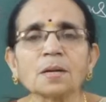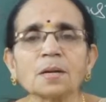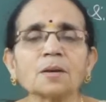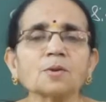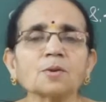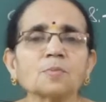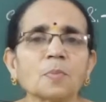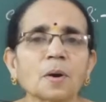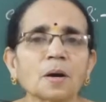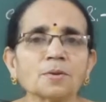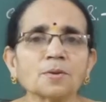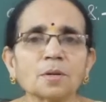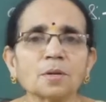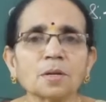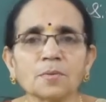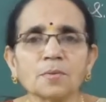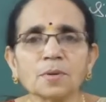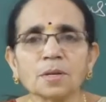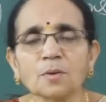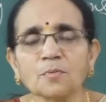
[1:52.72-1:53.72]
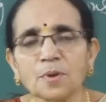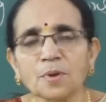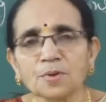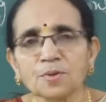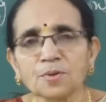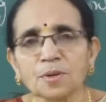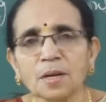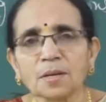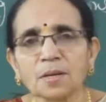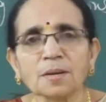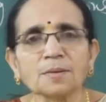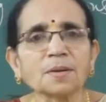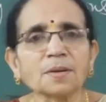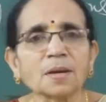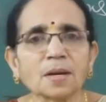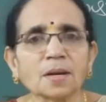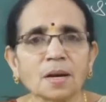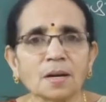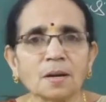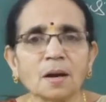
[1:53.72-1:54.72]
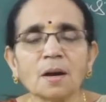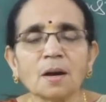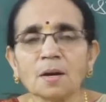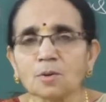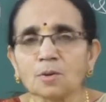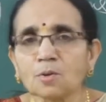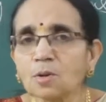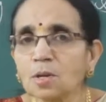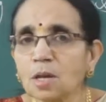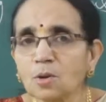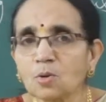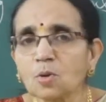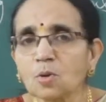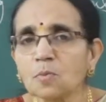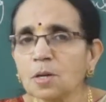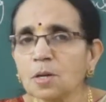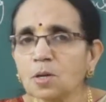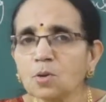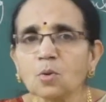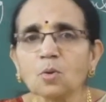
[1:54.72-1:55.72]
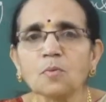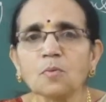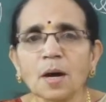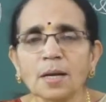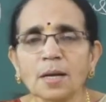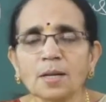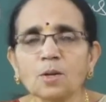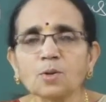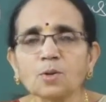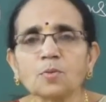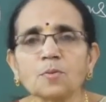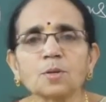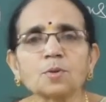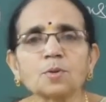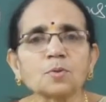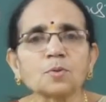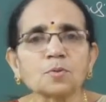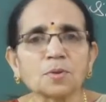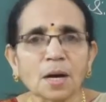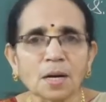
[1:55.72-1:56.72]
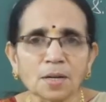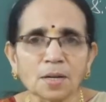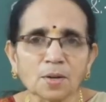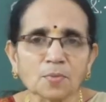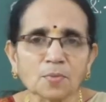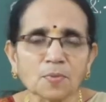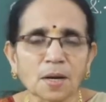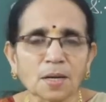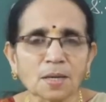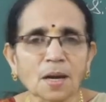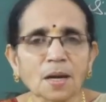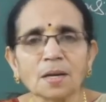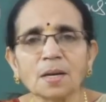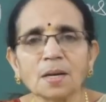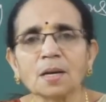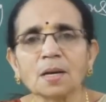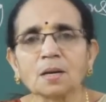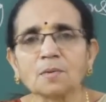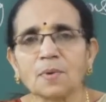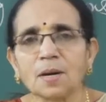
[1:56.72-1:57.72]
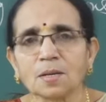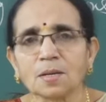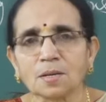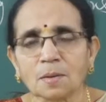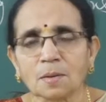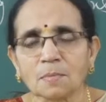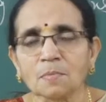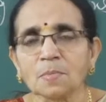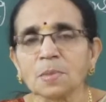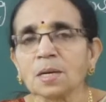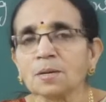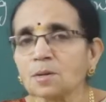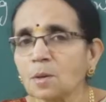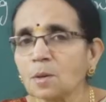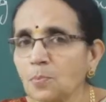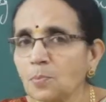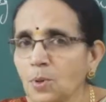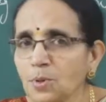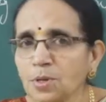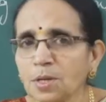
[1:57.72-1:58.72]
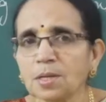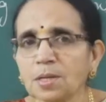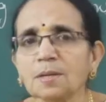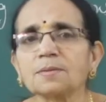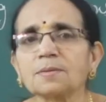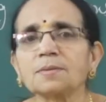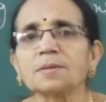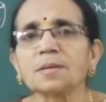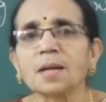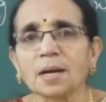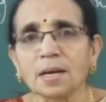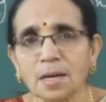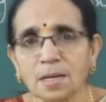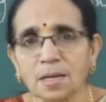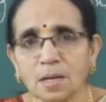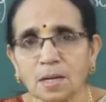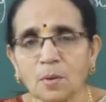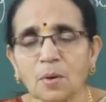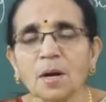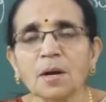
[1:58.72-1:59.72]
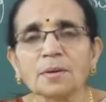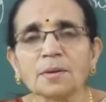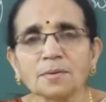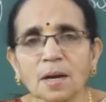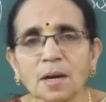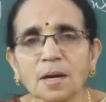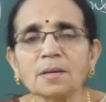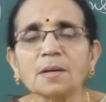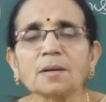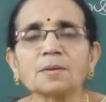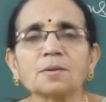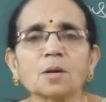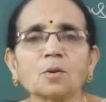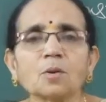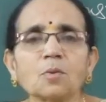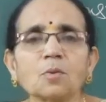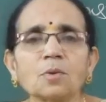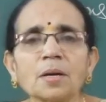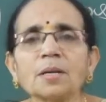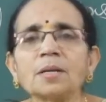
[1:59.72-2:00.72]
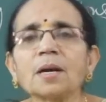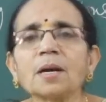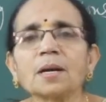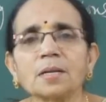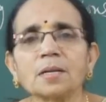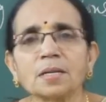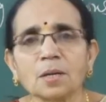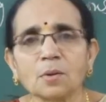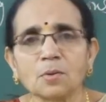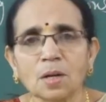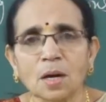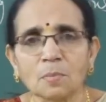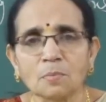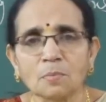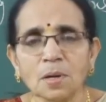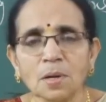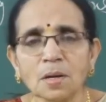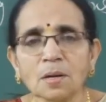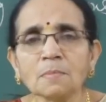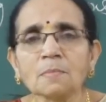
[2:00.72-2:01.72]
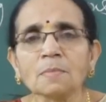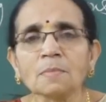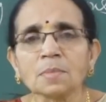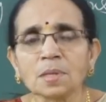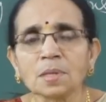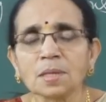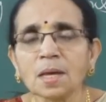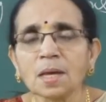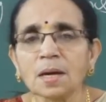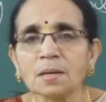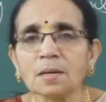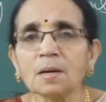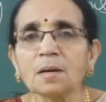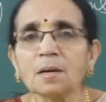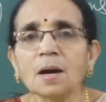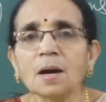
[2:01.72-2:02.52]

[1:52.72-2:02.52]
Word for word: it is positive in the first and the second. So, there would be two values which would satisfy the equation. Suppose it is negative, sin x equal to a negative number, then